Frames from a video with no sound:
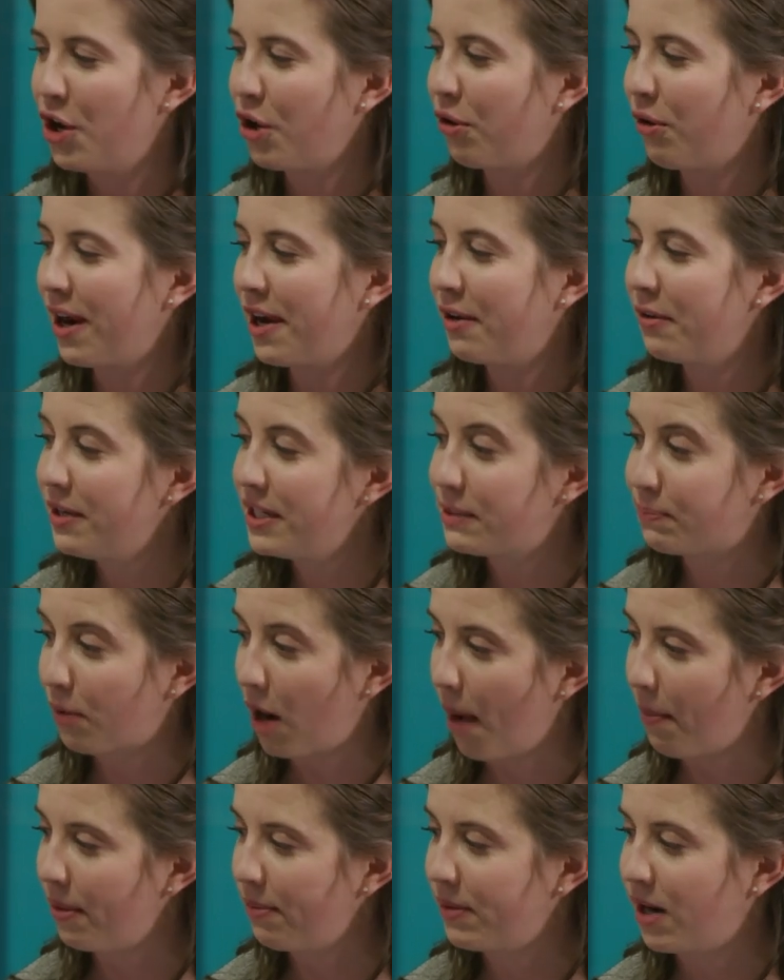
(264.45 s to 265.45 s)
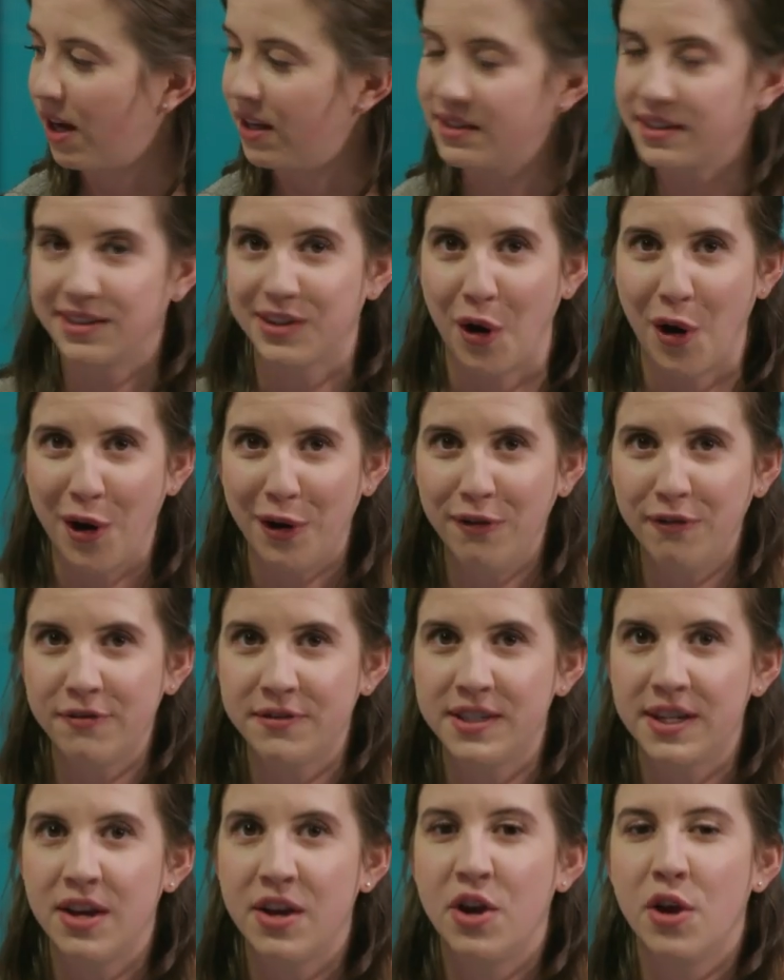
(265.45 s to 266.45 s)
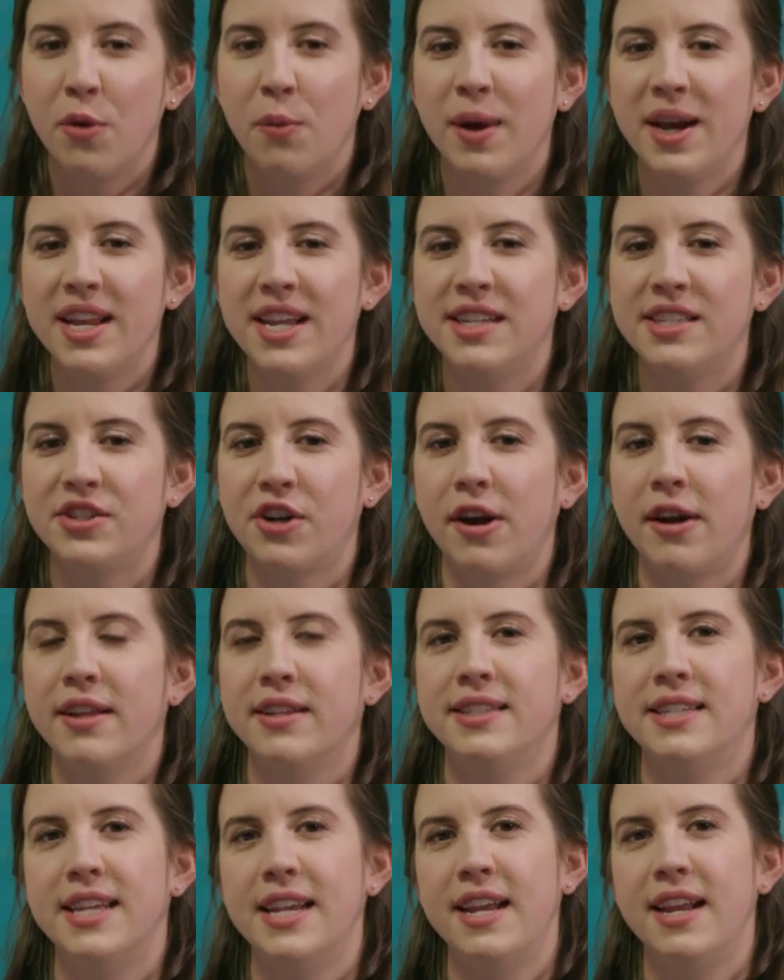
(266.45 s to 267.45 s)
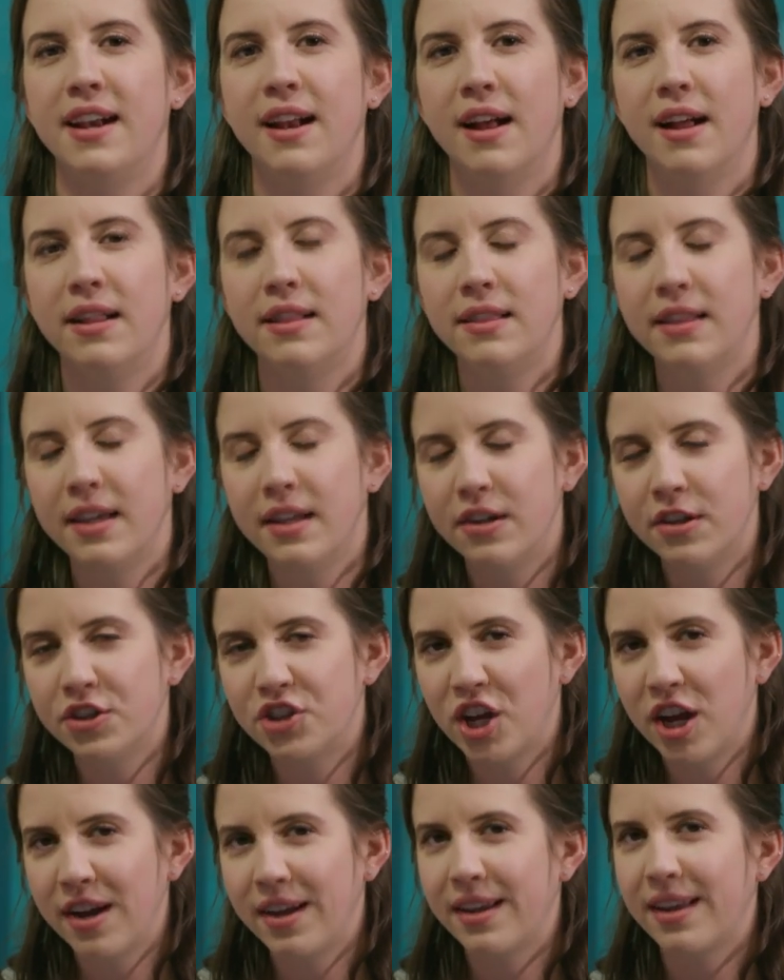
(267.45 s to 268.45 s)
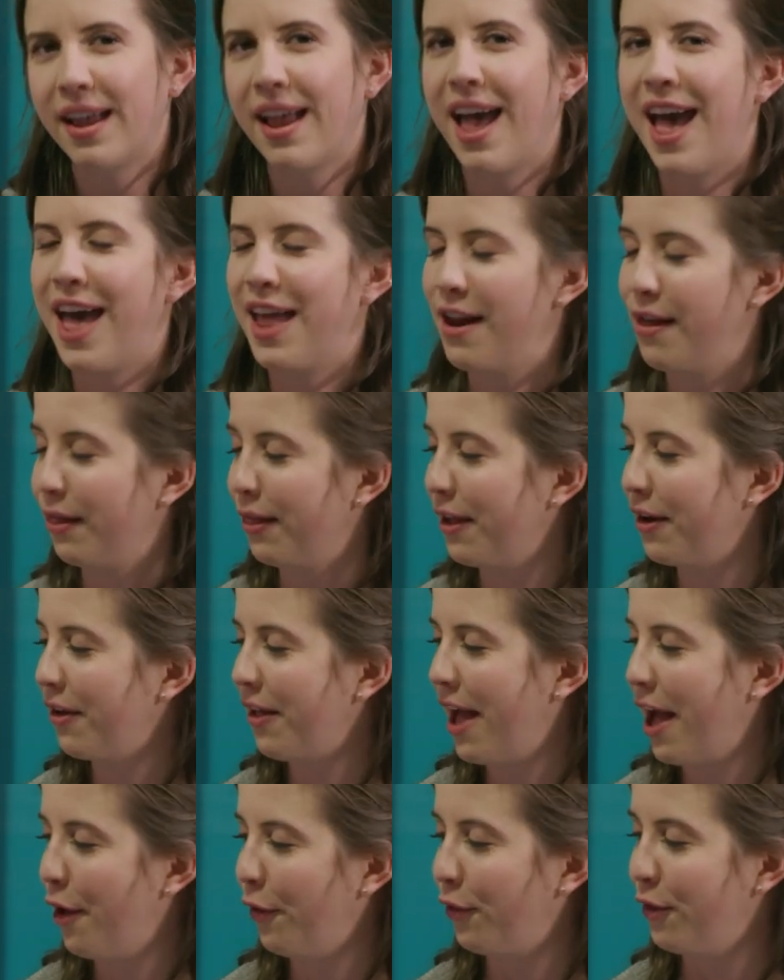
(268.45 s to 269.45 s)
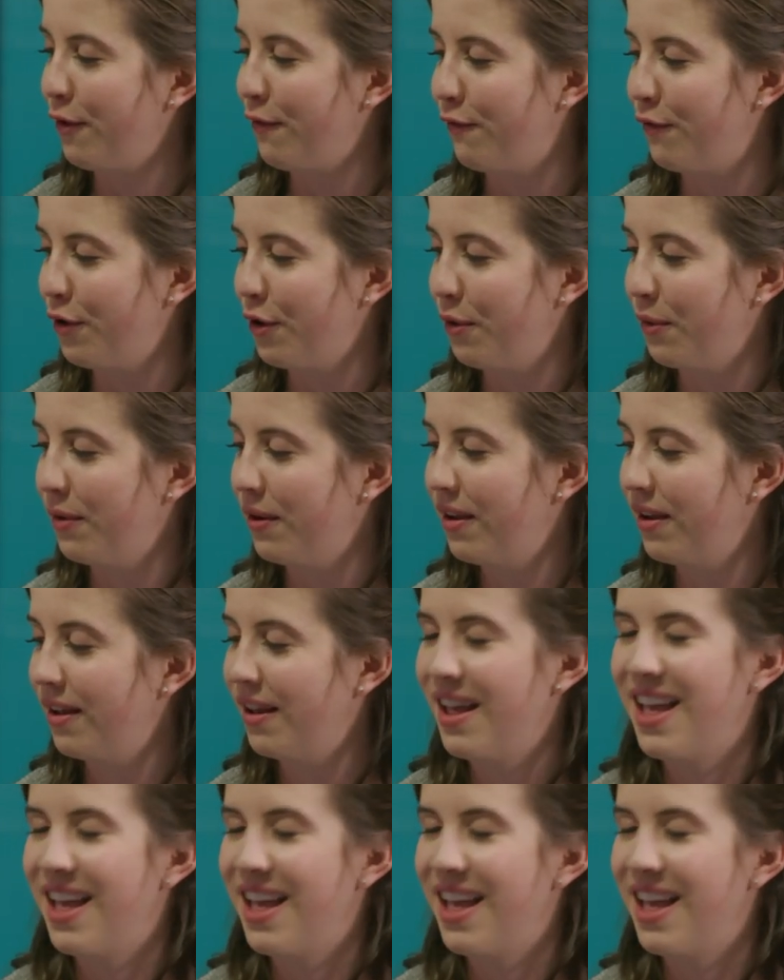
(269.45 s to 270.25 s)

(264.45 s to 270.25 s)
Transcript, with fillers: Gregory's problem got solved when he started to eat a little junk and a little healthy food,